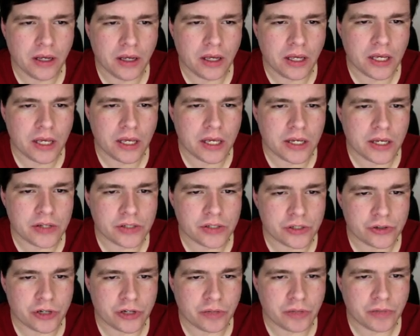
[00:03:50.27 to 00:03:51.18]
he is
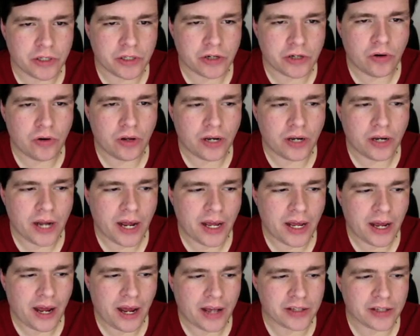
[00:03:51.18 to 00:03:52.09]
extremely cool, and
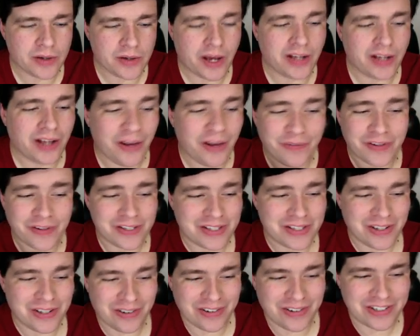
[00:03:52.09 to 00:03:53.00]
I love Fist of
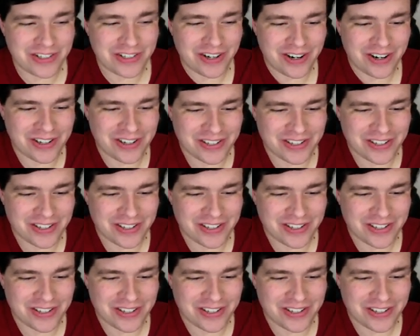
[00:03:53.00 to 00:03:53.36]
the North Star,